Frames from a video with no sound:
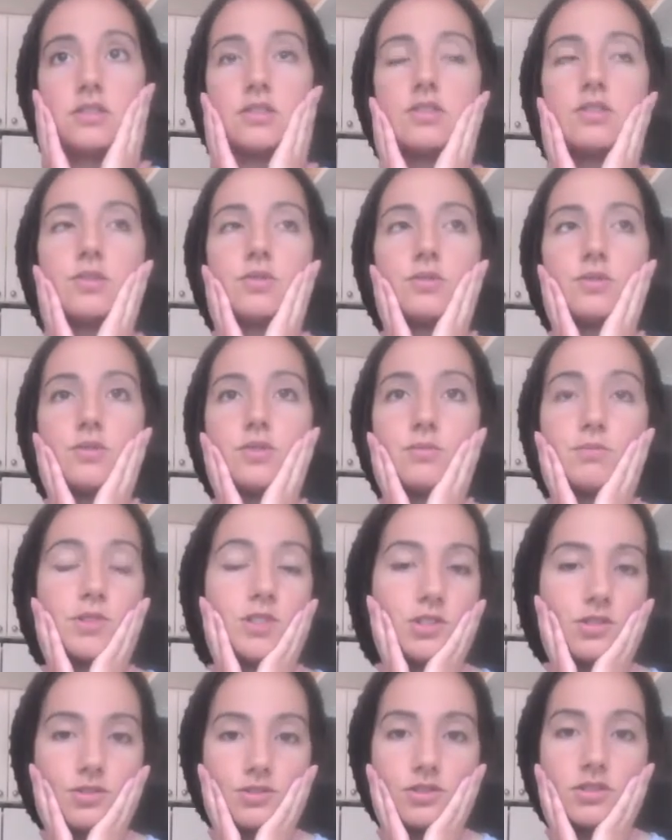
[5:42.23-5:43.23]
So some
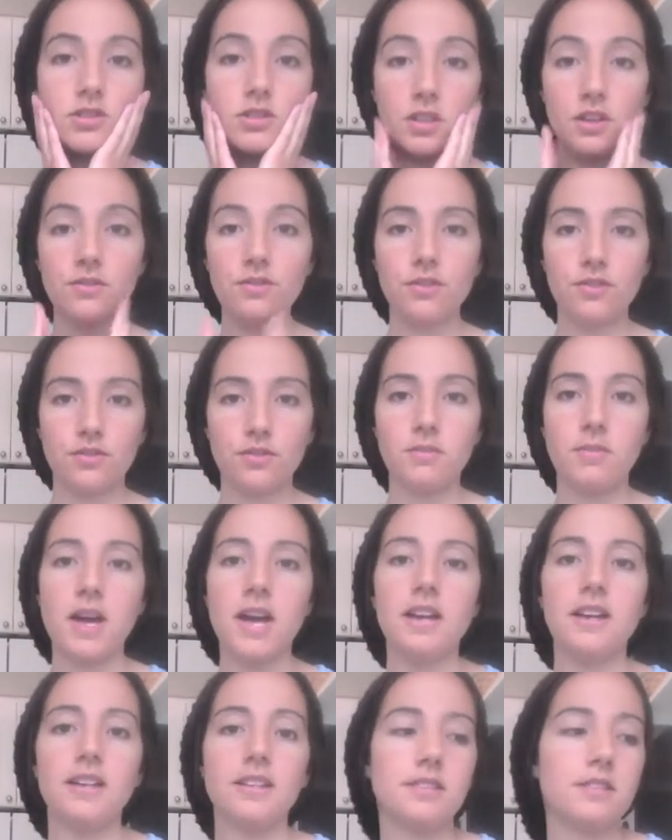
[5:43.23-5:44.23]
children suffer from
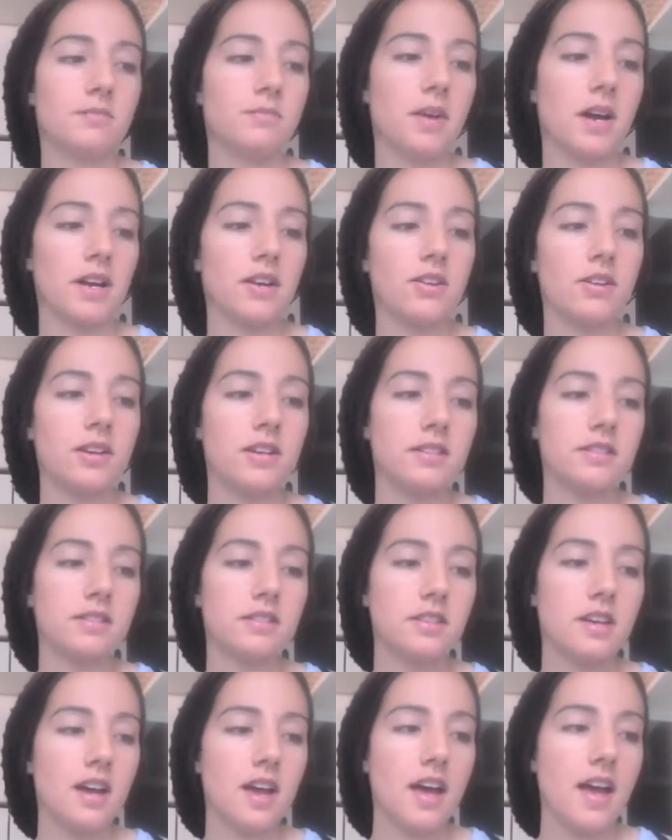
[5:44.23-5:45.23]
headaches and migraines,
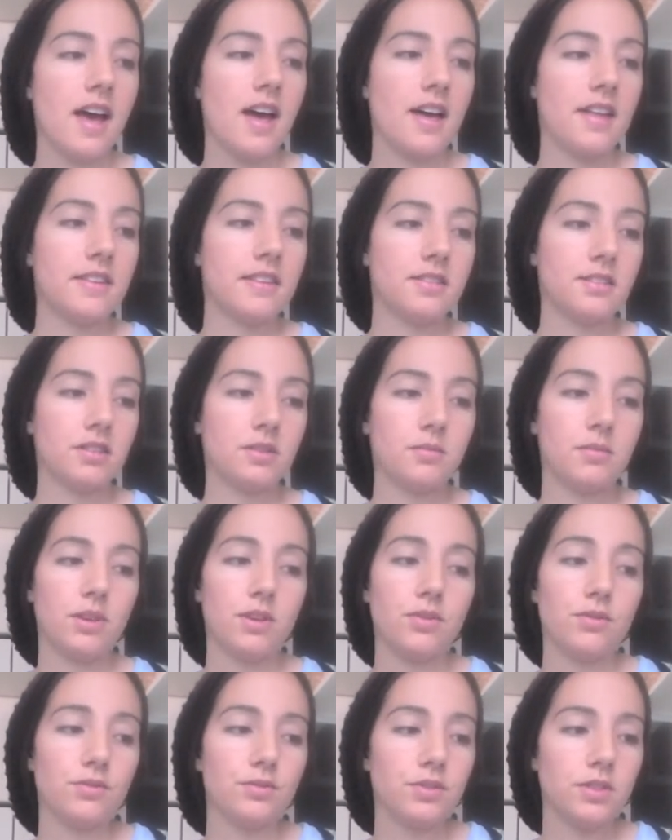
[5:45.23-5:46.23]
and this could be
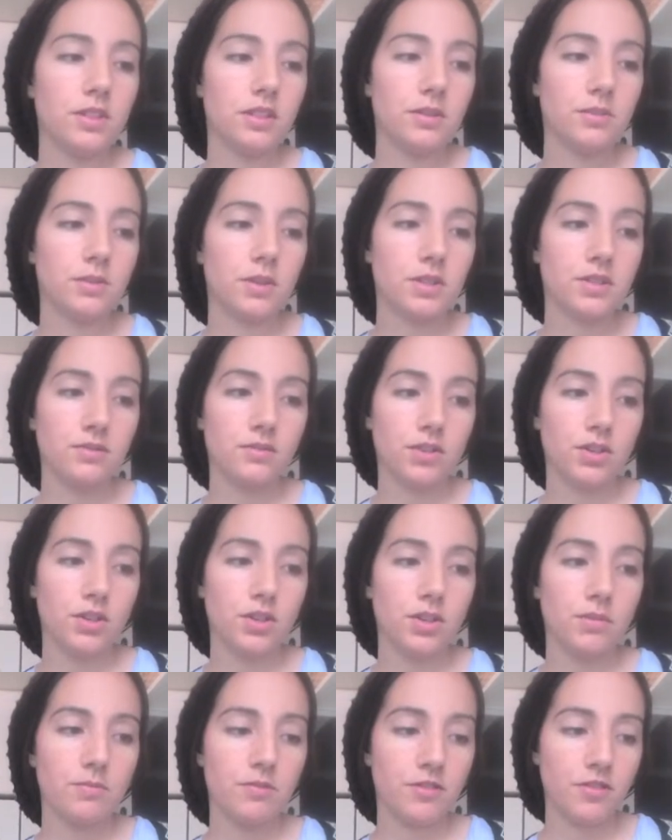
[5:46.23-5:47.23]
a really wonderful
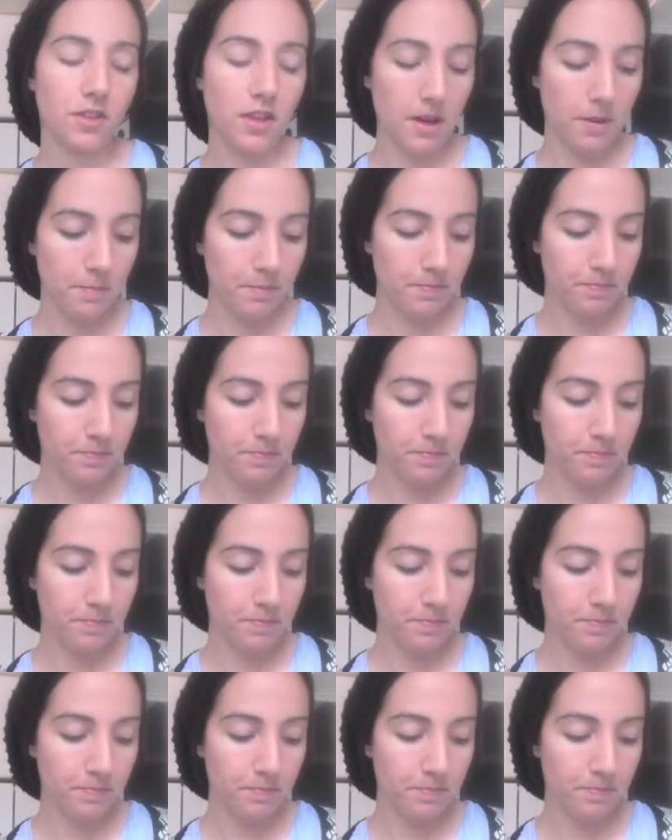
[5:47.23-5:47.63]
herb for them.